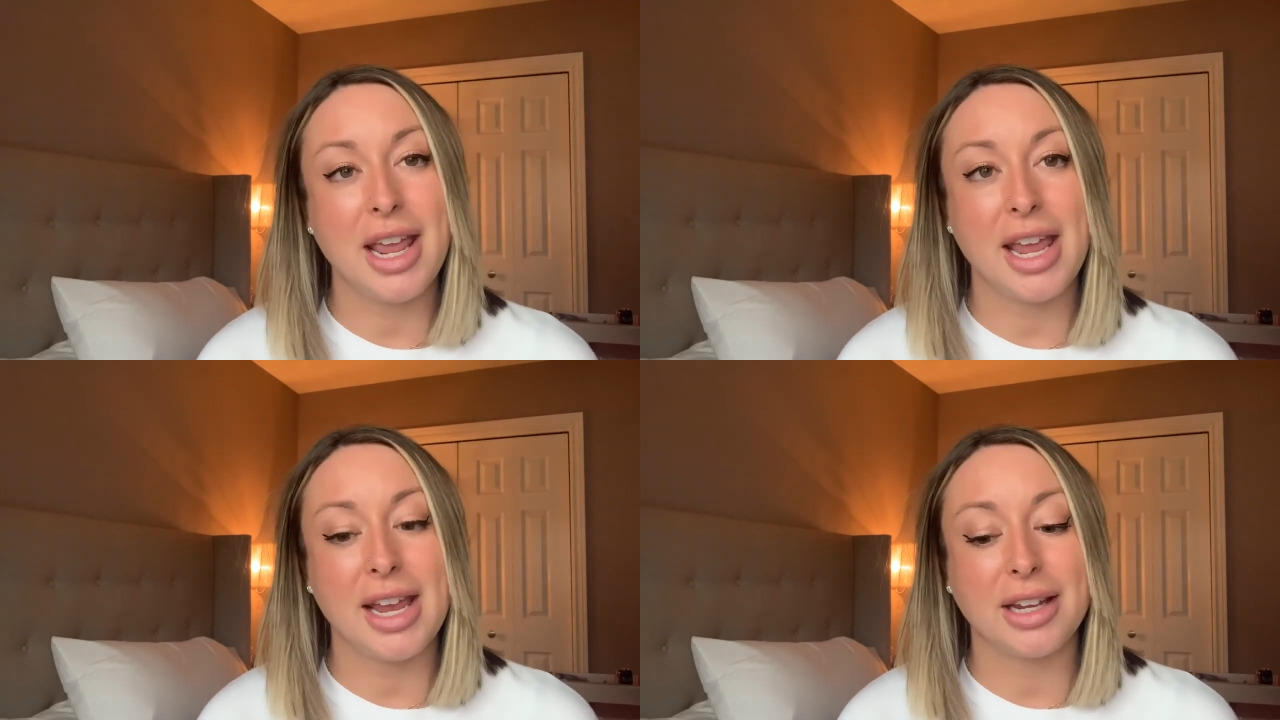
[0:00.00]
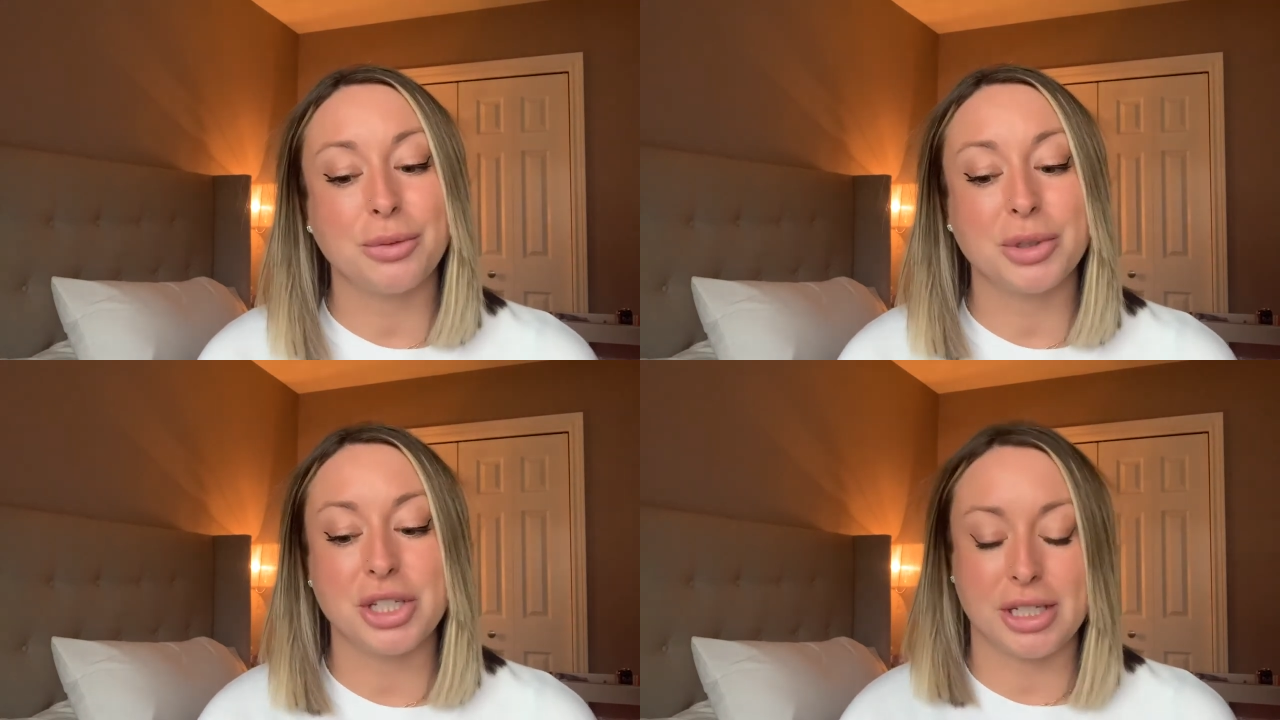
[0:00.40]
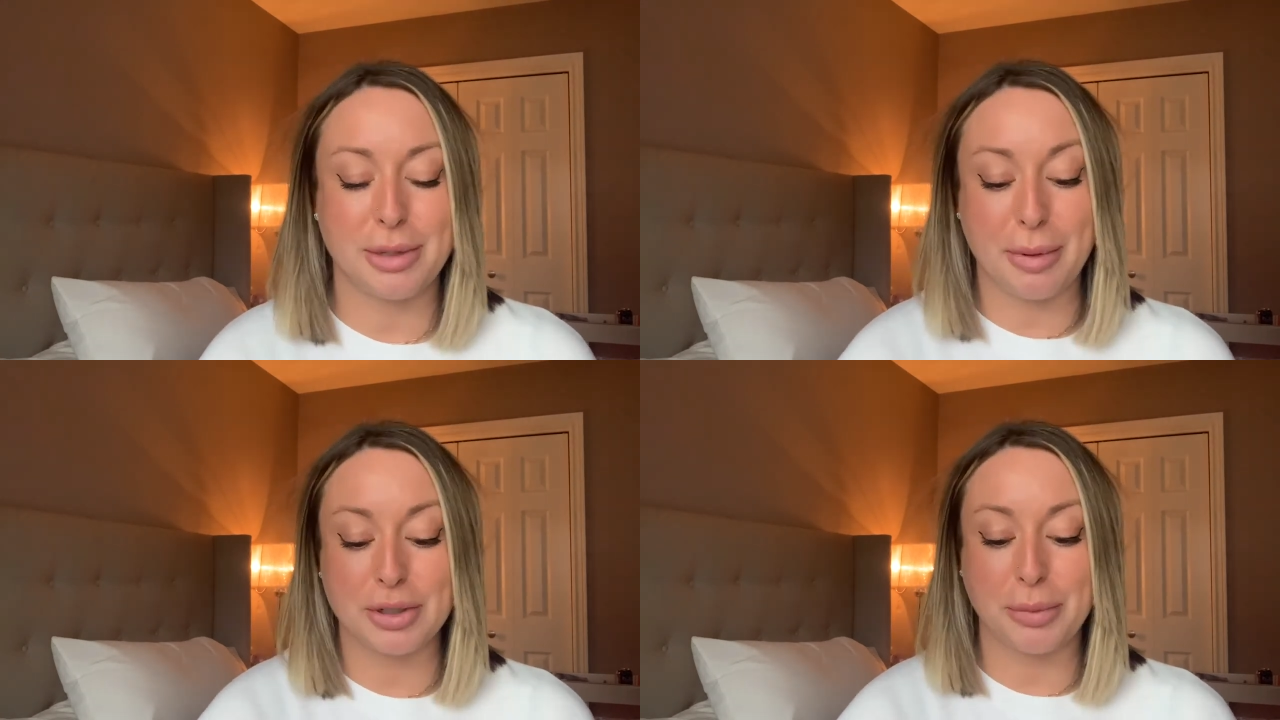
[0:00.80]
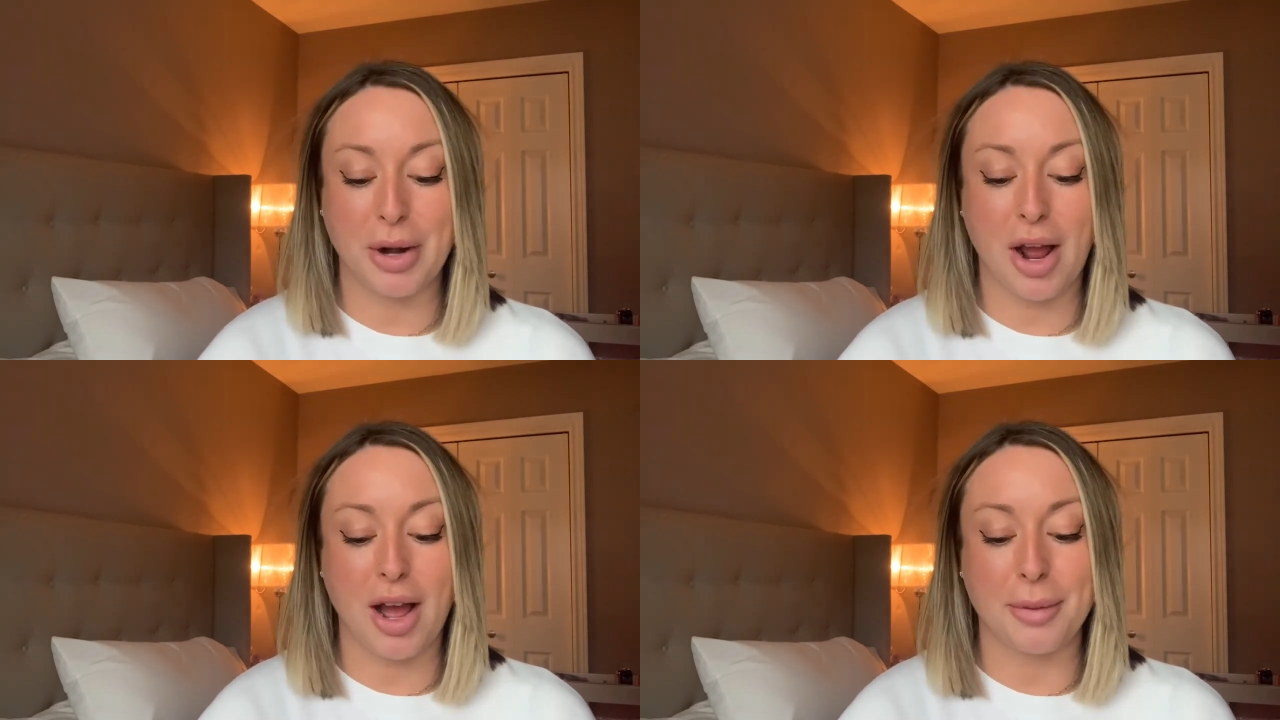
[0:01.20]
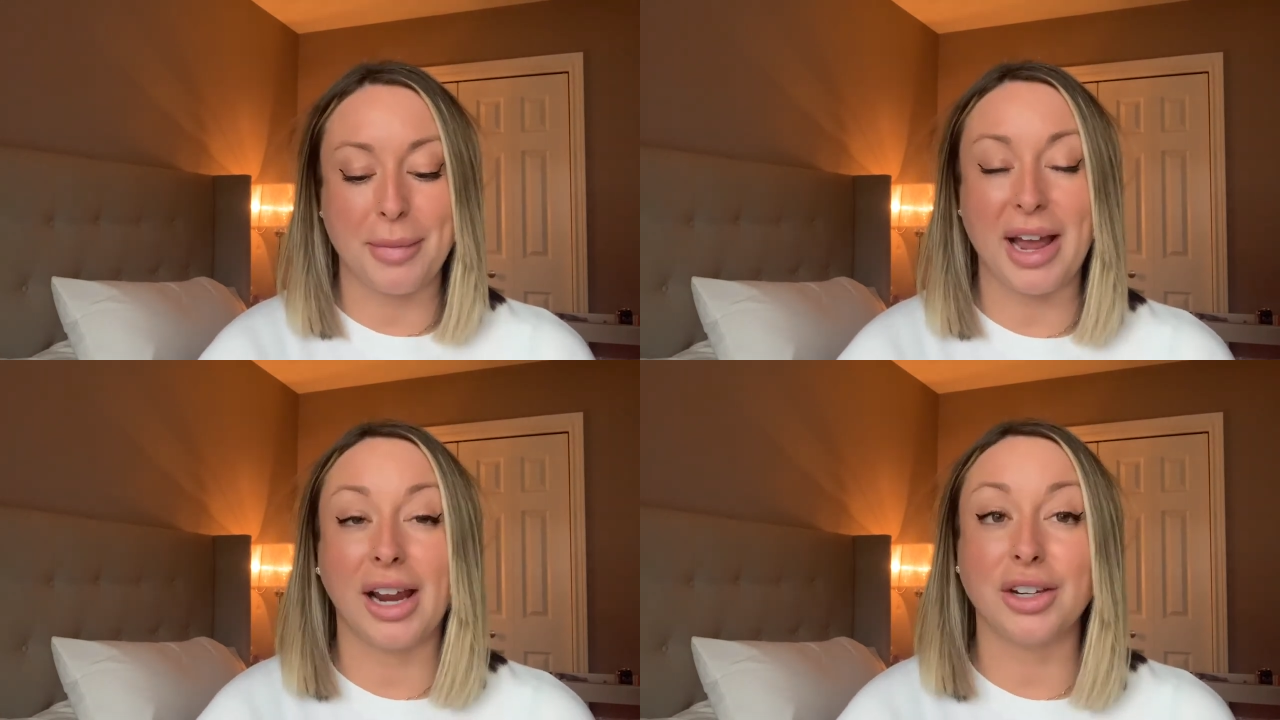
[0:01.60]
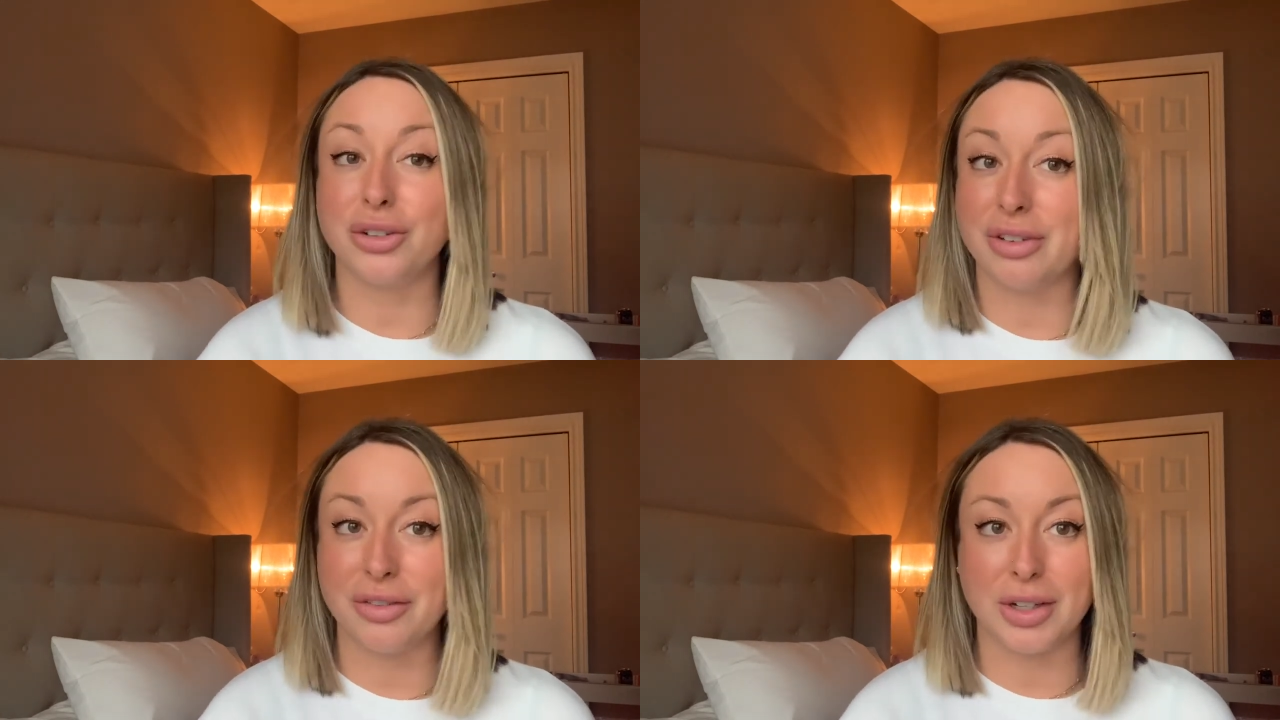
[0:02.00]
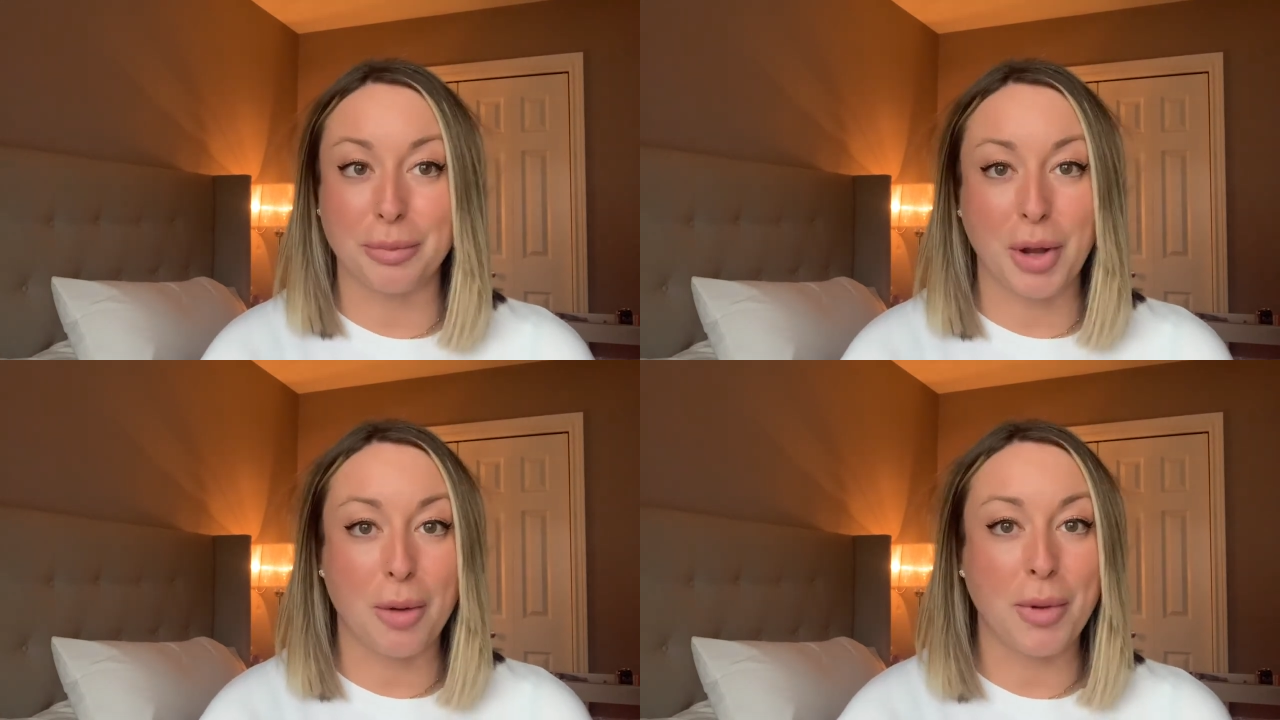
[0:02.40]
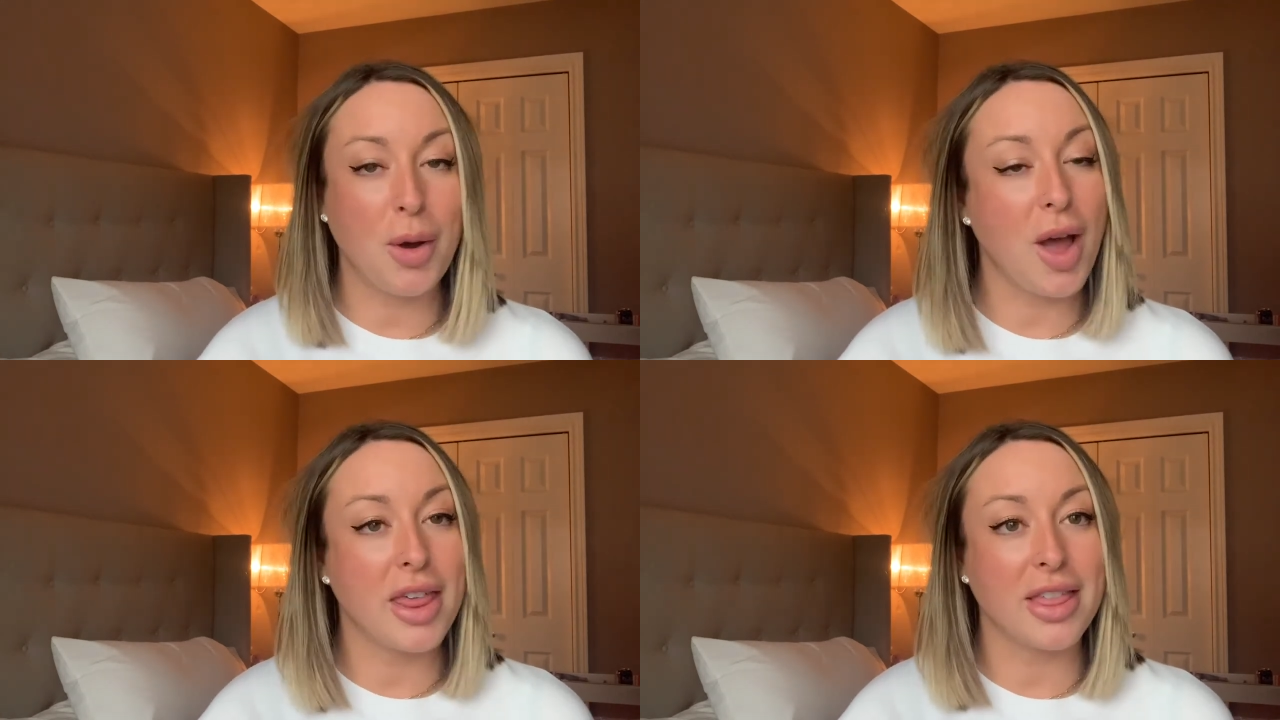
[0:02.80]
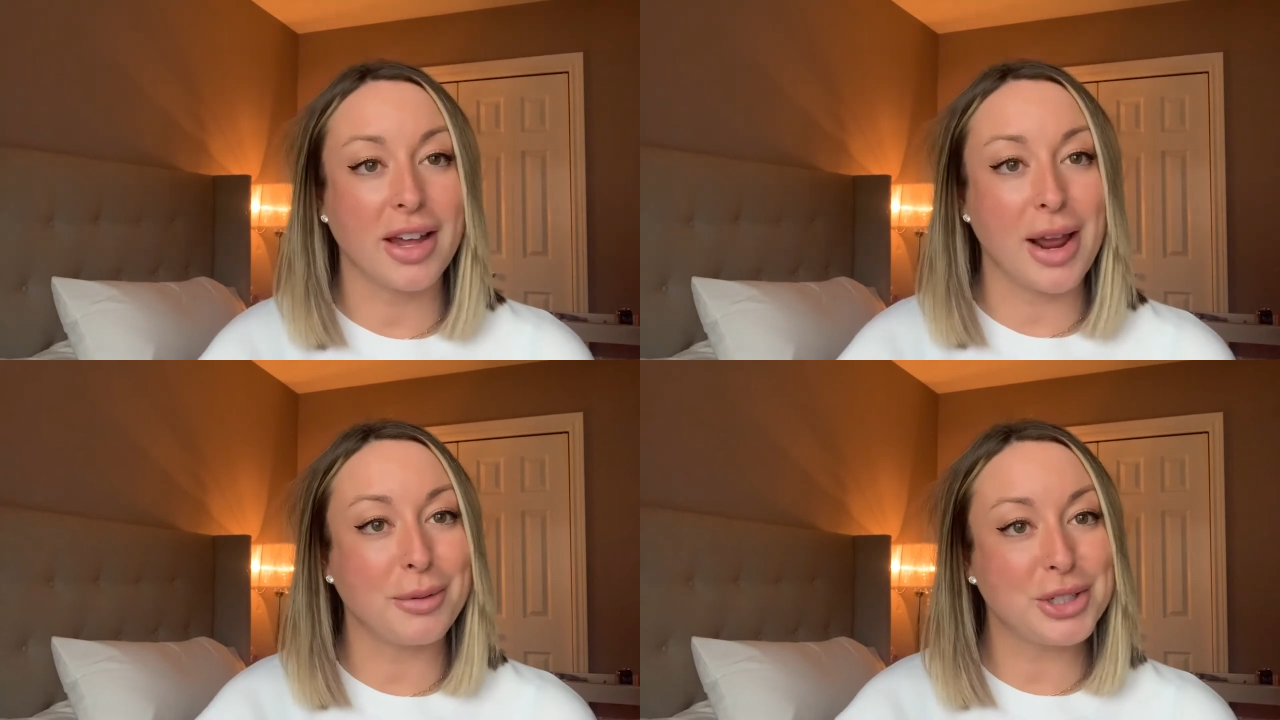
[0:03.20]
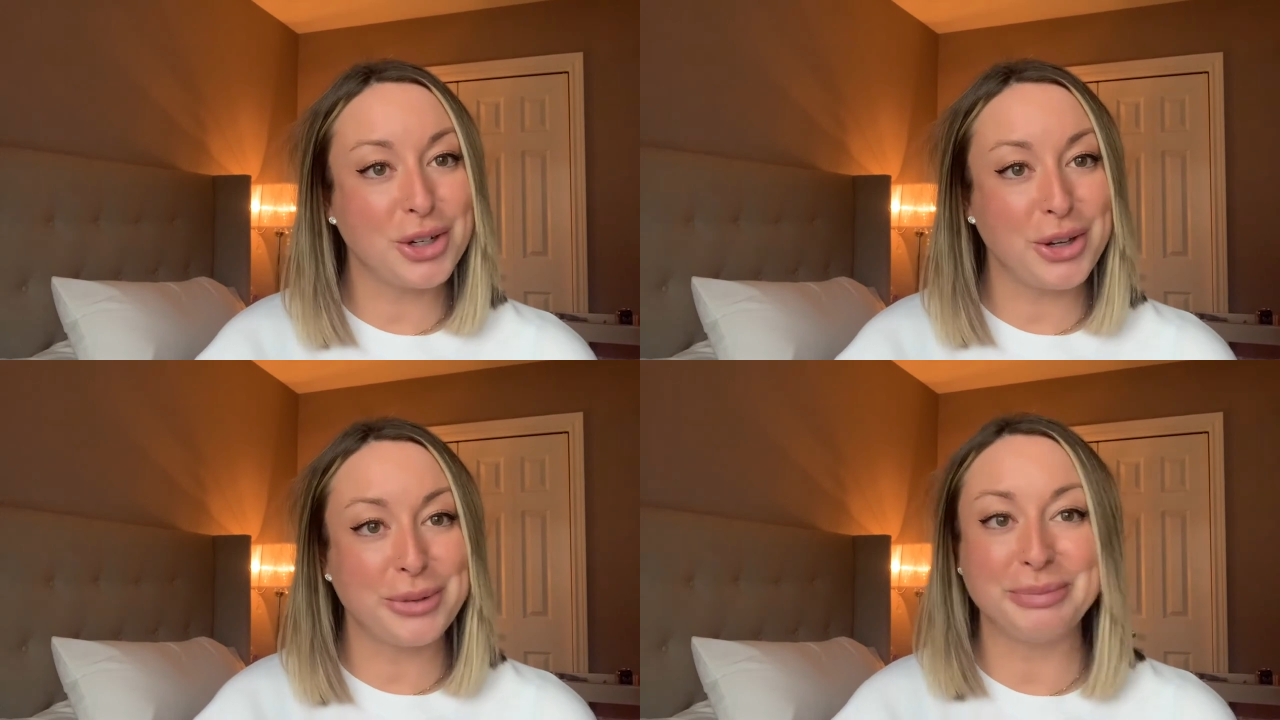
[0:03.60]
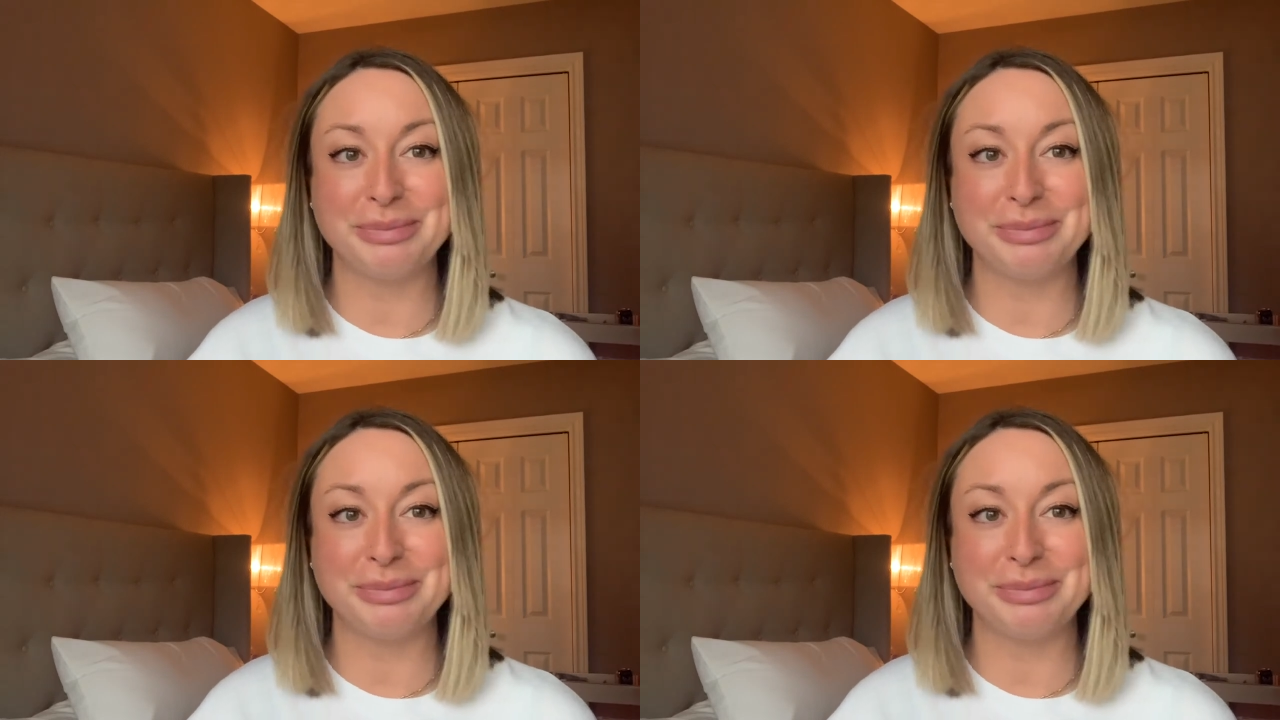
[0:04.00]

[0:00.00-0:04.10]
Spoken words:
and was just about to put on my new favorite lip combo and thought I would show you.